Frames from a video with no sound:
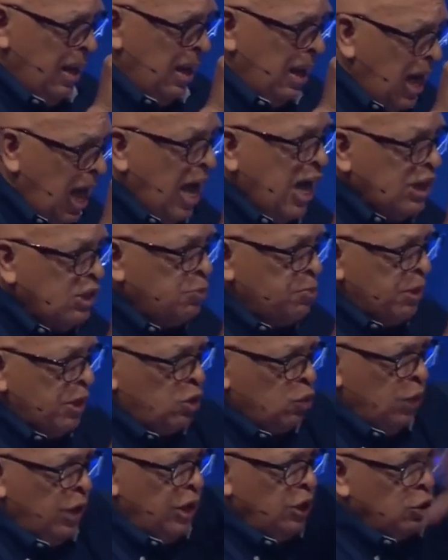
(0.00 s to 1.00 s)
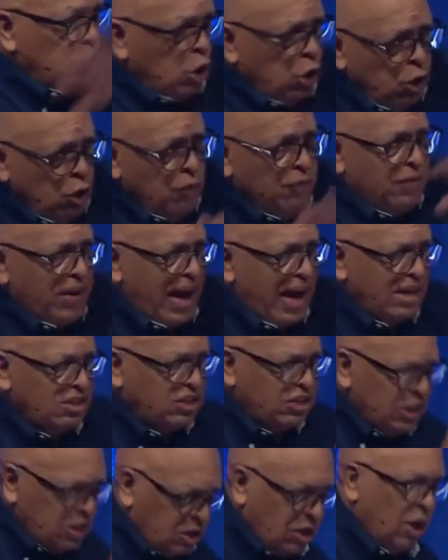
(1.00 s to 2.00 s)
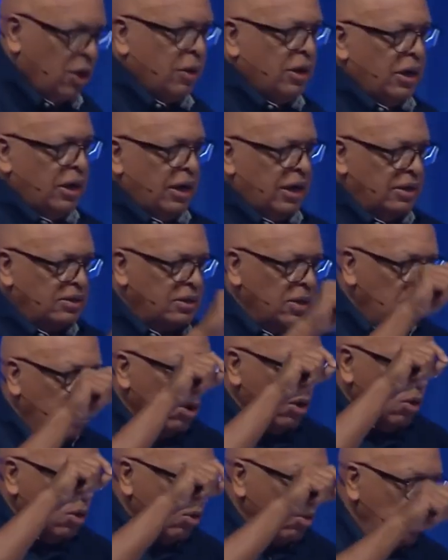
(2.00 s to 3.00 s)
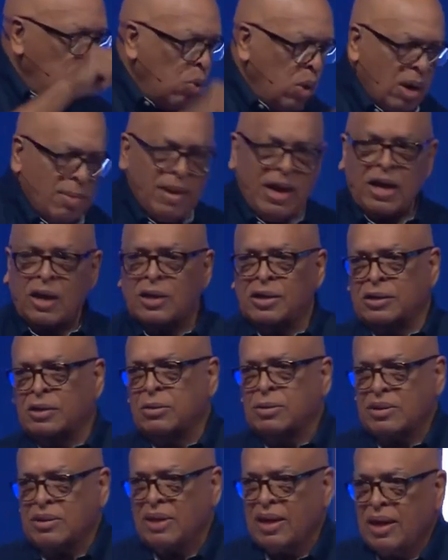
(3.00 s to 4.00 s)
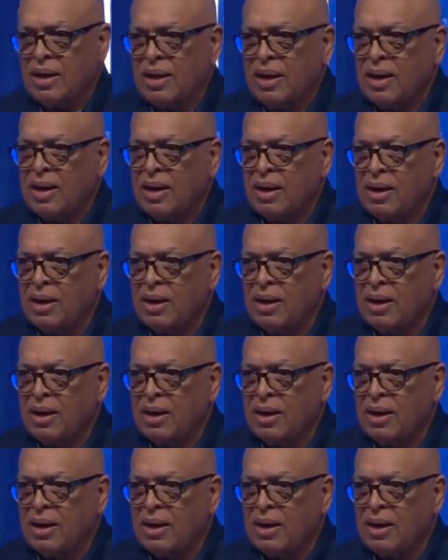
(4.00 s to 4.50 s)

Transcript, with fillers: lodged between two vast eternities? What am I going to do with that?